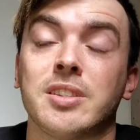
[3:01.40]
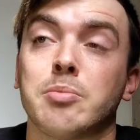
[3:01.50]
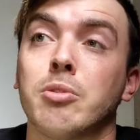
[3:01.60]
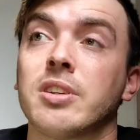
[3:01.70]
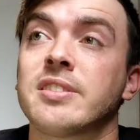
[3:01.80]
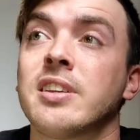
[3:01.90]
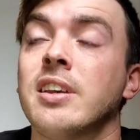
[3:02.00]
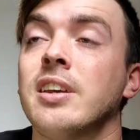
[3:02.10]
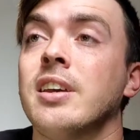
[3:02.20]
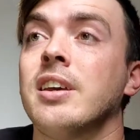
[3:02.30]
Sports,
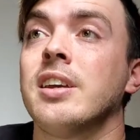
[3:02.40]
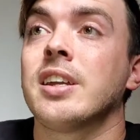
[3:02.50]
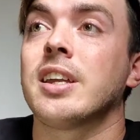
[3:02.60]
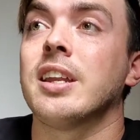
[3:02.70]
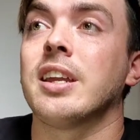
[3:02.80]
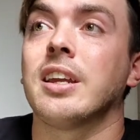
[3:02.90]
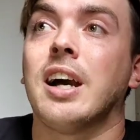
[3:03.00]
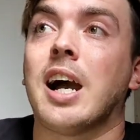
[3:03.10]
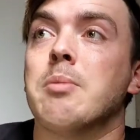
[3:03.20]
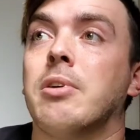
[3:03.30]
getting
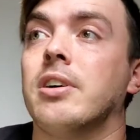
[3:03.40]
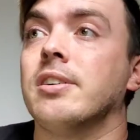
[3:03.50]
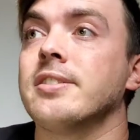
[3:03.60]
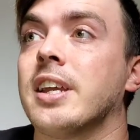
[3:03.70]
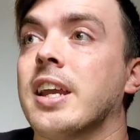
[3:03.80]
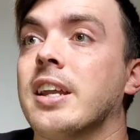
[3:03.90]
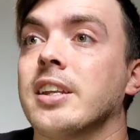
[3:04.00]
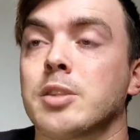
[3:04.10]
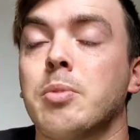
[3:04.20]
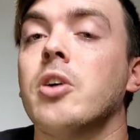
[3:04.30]
eyeballs and
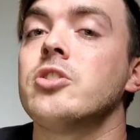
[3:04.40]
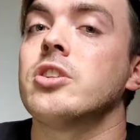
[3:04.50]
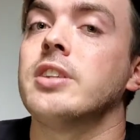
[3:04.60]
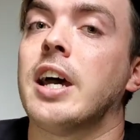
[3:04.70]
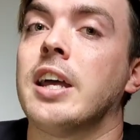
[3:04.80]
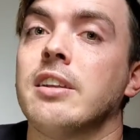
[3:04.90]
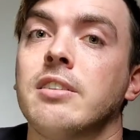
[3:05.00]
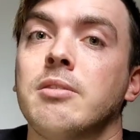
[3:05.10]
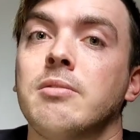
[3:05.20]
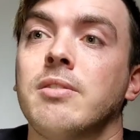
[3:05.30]
exposure that
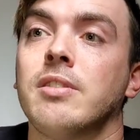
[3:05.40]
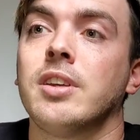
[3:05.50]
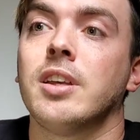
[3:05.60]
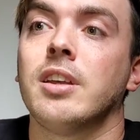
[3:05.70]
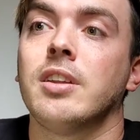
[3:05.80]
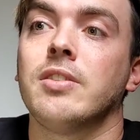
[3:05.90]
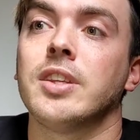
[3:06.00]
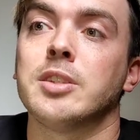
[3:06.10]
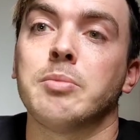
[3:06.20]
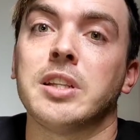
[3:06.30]

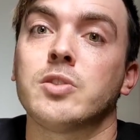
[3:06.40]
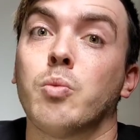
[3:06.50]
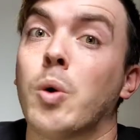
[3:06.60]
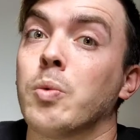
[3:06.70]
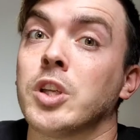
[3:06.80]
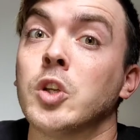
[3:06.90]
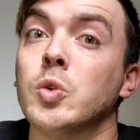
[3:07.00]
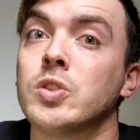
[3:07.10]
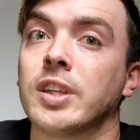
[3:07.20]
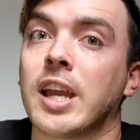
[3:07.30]
these meets won't
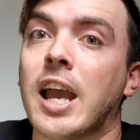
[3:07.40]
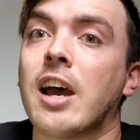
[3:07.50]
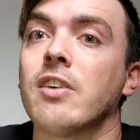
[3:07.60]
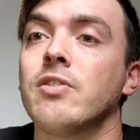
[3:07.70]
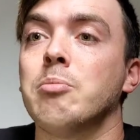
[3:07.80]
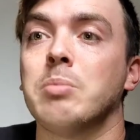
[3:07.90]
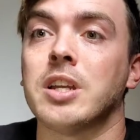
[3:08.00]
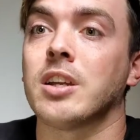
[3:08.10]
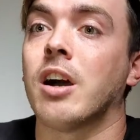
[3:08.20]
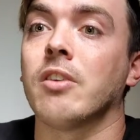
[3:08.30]
usually have
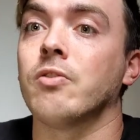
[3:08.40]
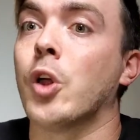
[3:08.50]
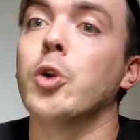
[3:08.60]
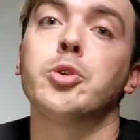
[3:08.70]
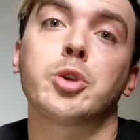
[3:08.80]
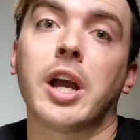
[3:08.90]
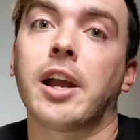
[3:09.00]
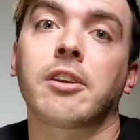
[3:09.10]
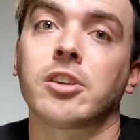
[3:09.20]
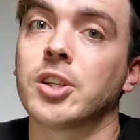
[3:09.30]
being on
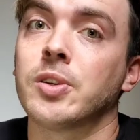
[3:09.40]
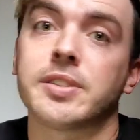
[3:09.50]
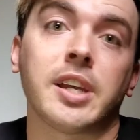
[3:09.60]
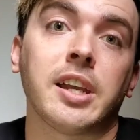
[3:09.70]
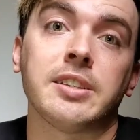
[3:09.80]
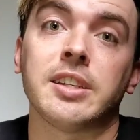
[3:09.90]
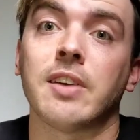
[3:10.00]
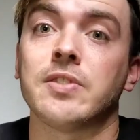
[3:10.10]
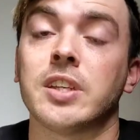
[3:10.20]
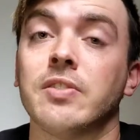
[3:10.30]
FloTrack or U S A T
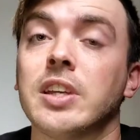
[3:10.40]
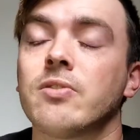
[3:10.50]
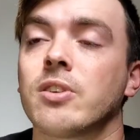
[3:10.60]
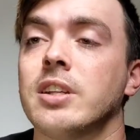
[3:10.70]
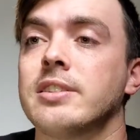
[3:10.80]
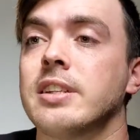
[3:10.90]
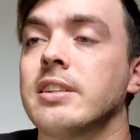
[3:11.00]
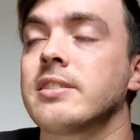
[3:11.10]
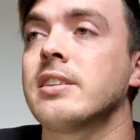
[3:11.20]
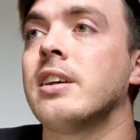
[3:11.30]
F T V, for
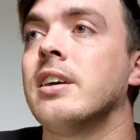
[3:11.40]
instance.